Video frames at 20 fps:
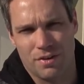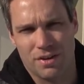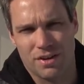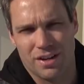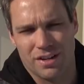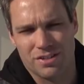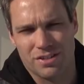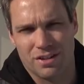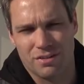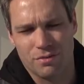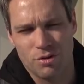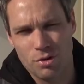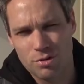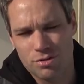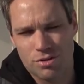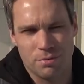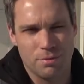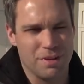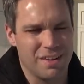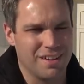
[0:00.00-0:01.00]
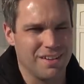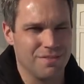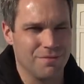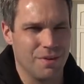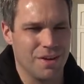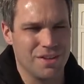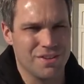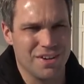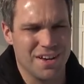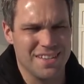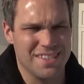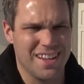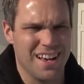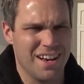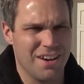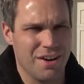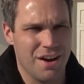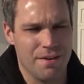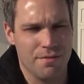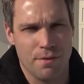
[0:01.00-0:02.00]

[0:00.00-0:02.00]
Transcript: our next gen Roadster, we can invite you guys out,